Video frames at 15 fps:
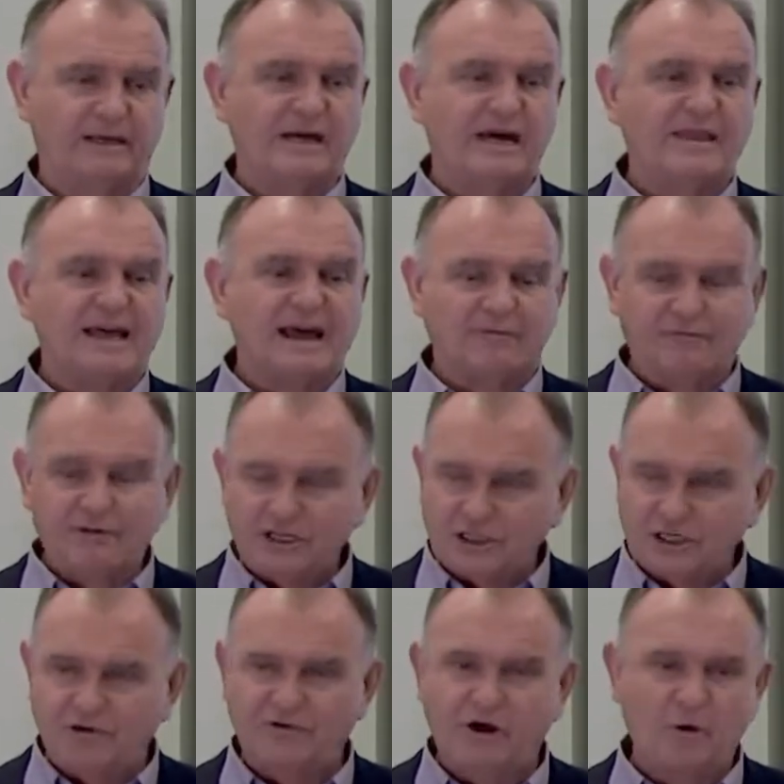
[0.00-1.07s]
And that
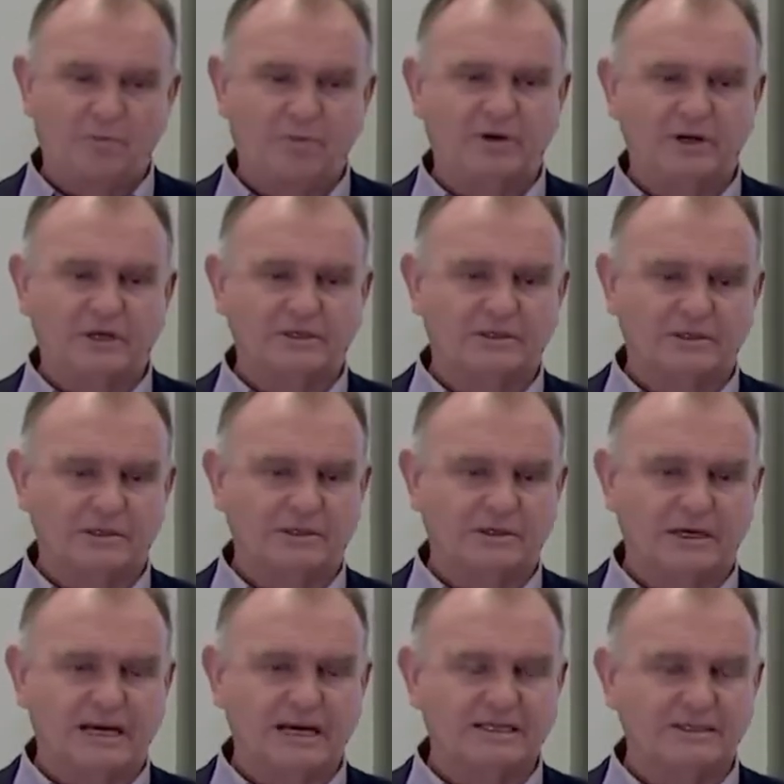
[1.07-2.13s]
vision of openness
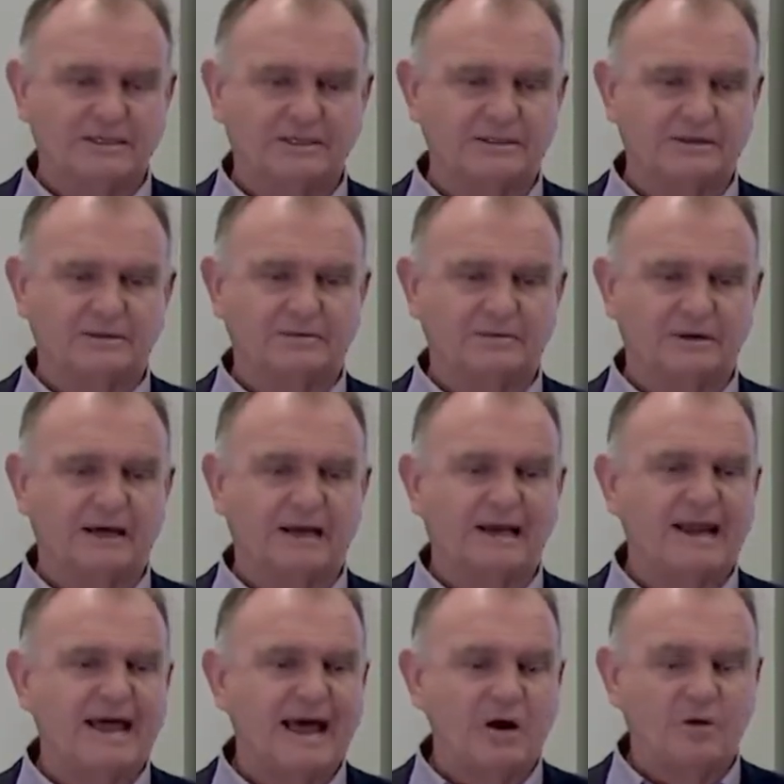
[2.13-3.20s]
has
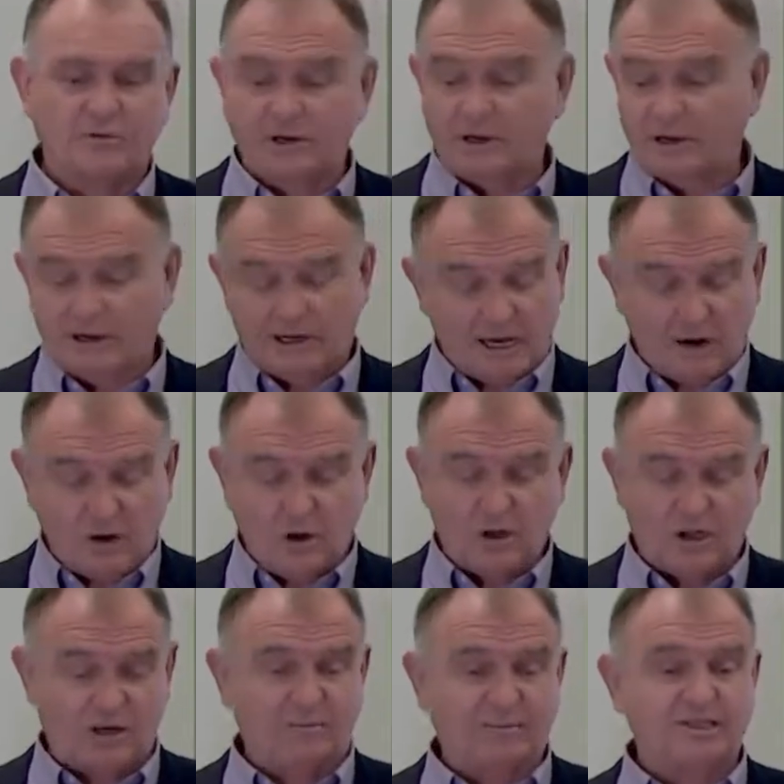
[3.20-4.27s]
allowed an oil
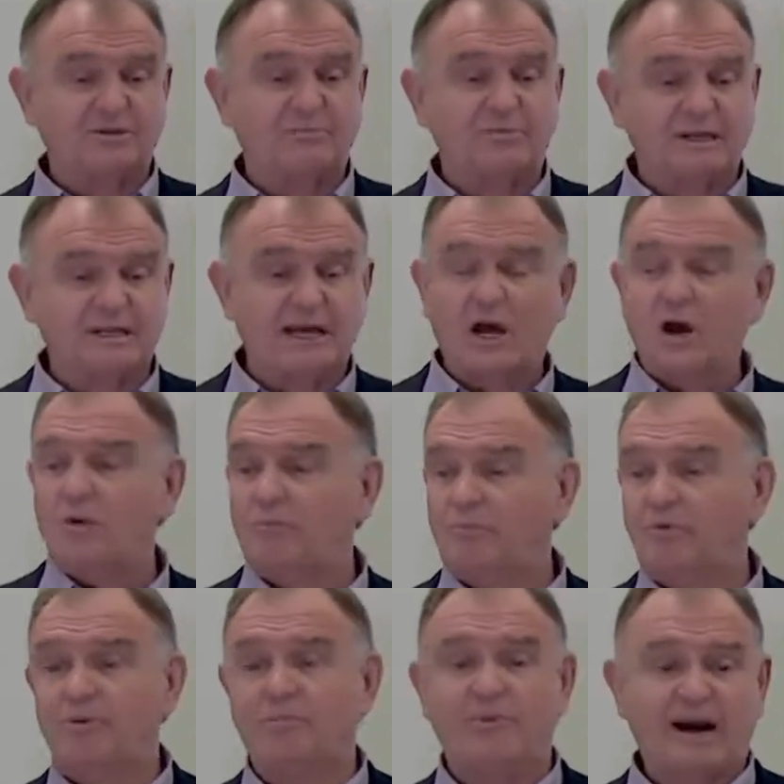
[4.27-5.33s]
company to bring their own
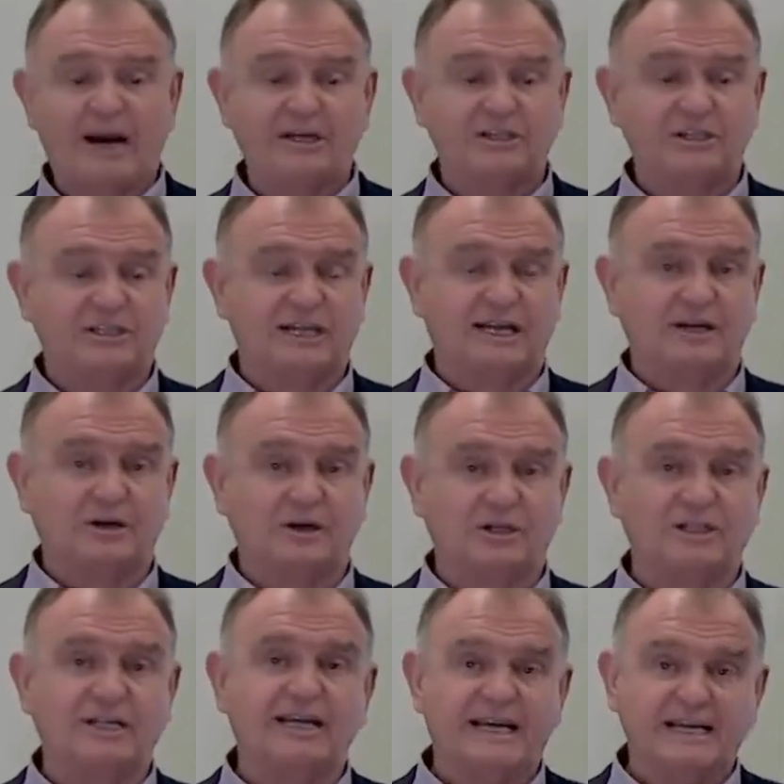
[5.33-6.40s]
proprietary
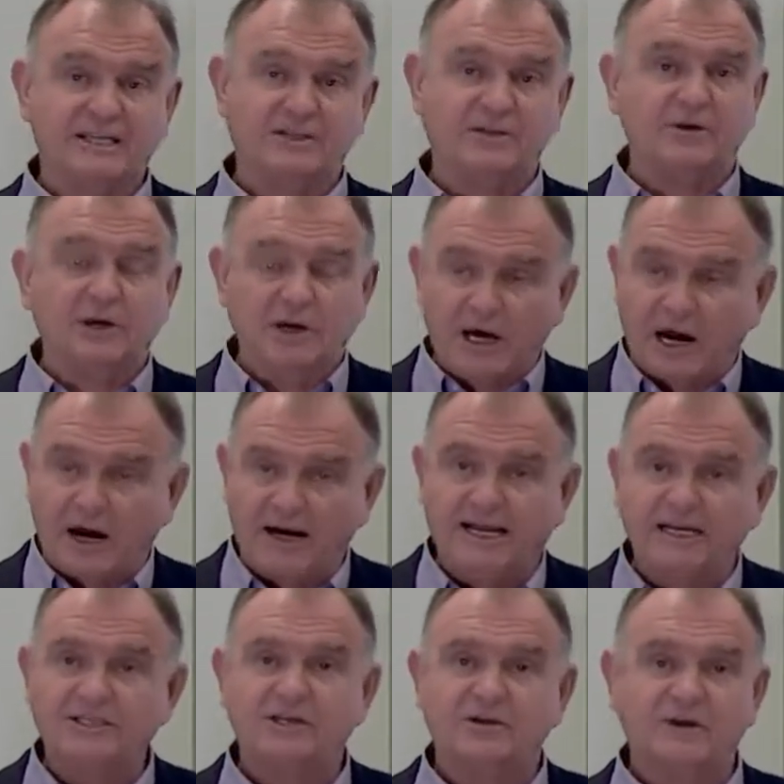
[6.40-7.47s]
technology into our
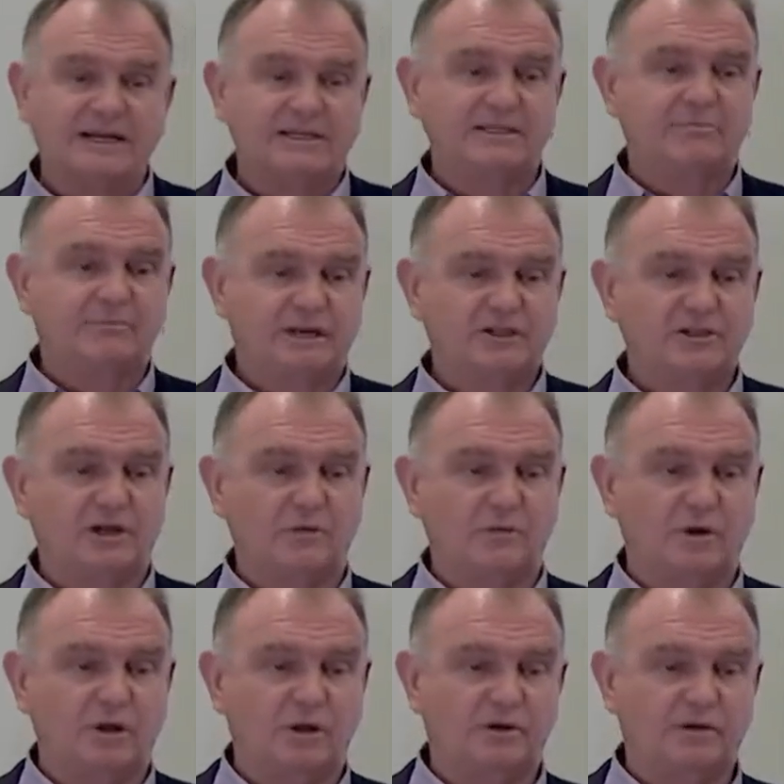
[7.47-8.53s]
integrated Petrel
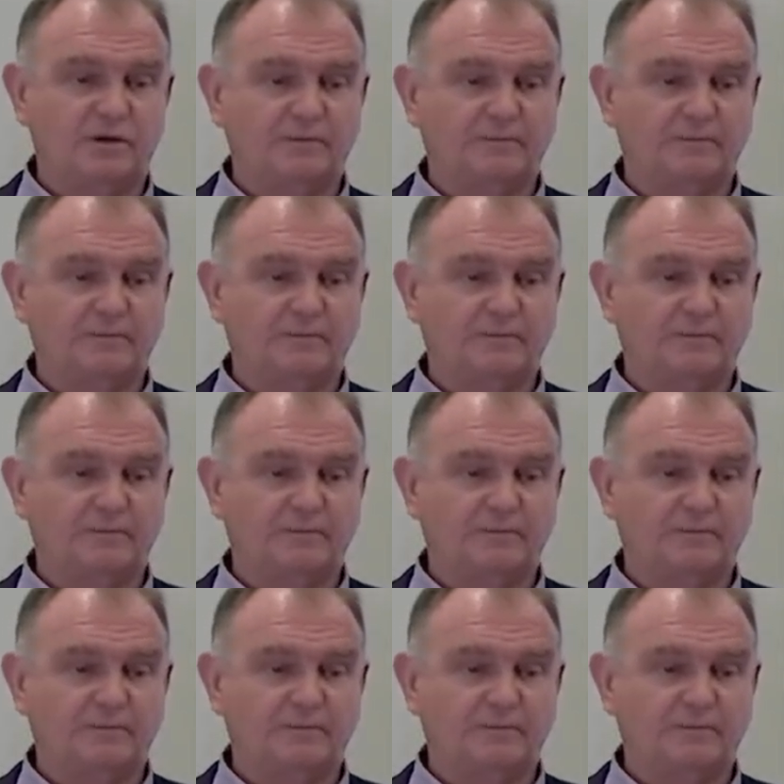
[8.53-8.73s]
world.